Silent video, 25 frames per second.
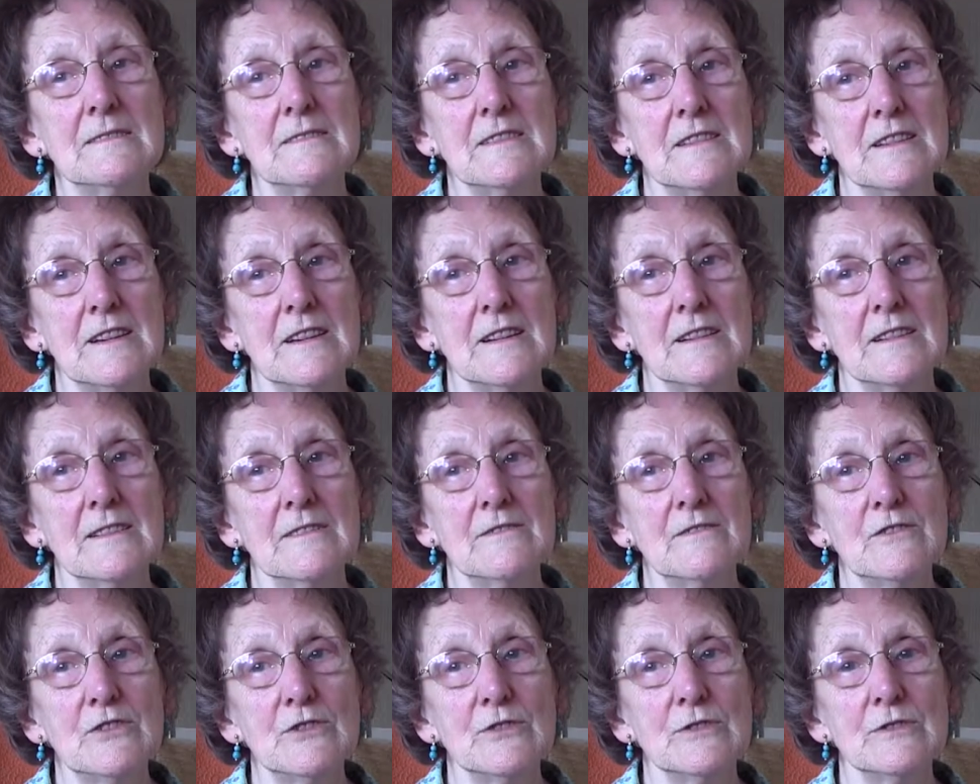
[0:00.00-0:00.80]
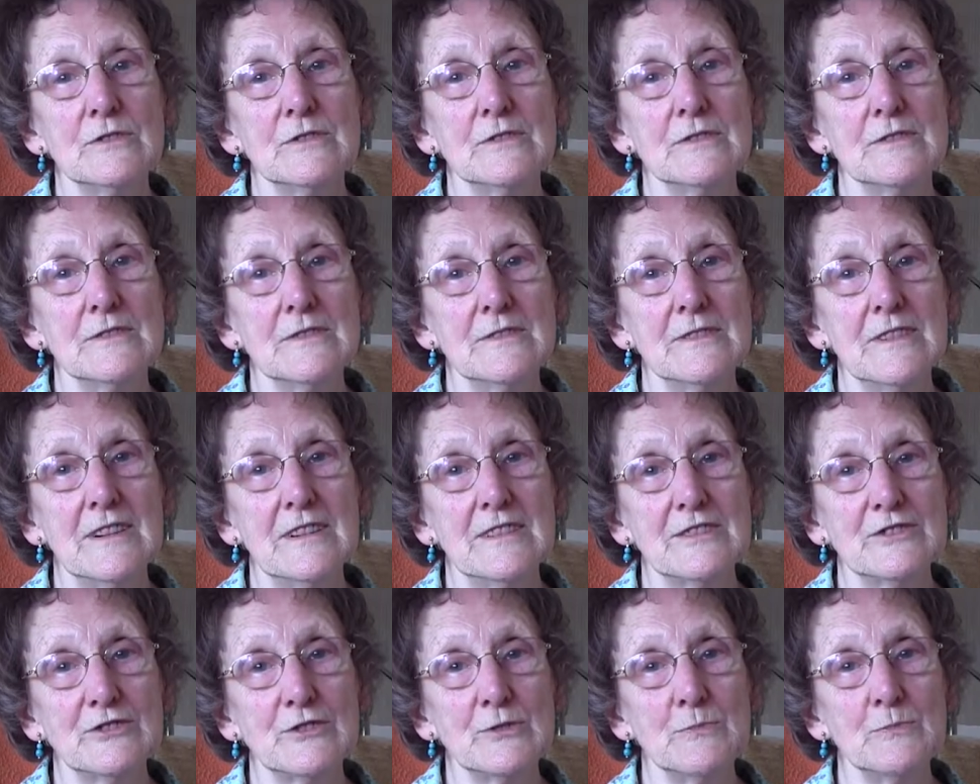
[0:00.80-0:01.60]
yeah, you
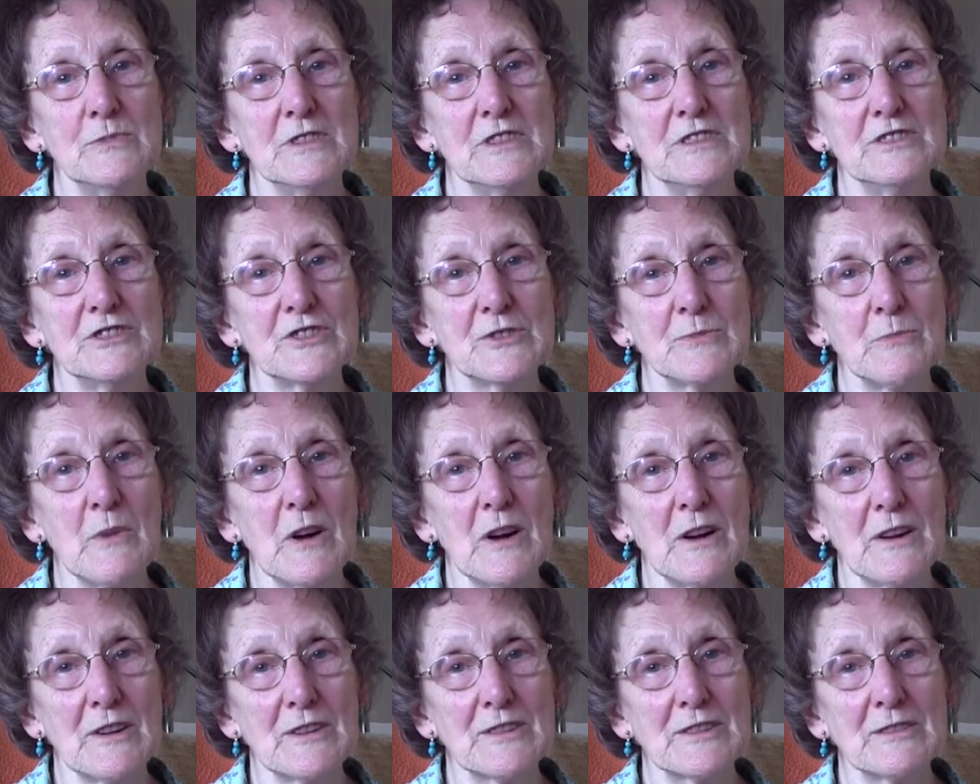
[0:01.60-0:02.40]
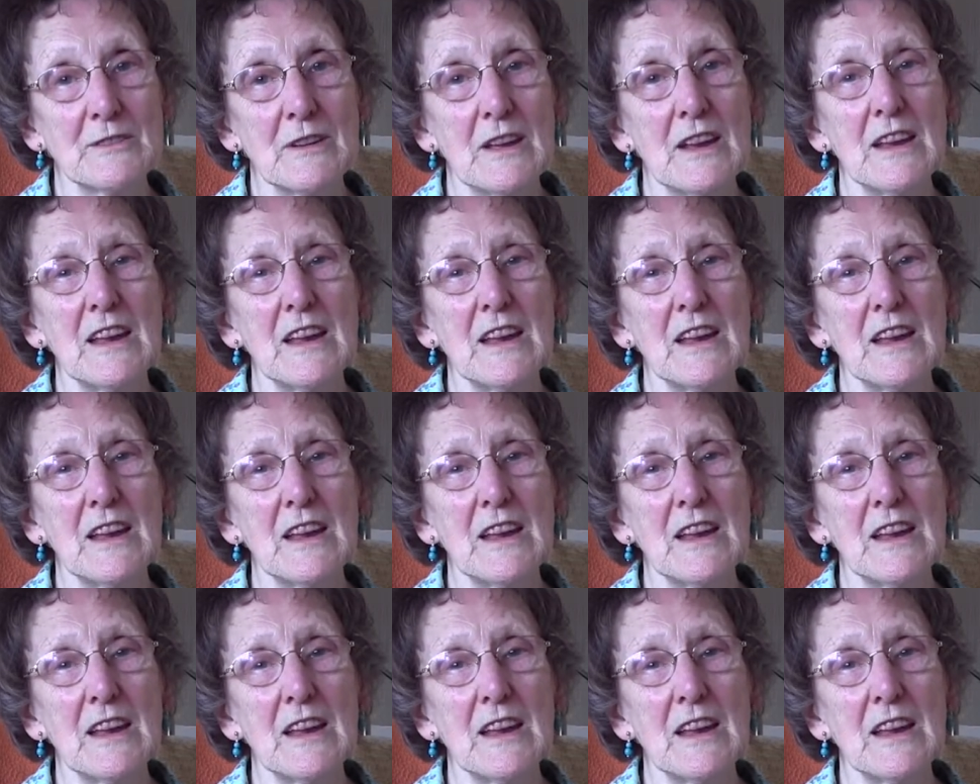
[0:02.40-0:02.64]
had to be smart.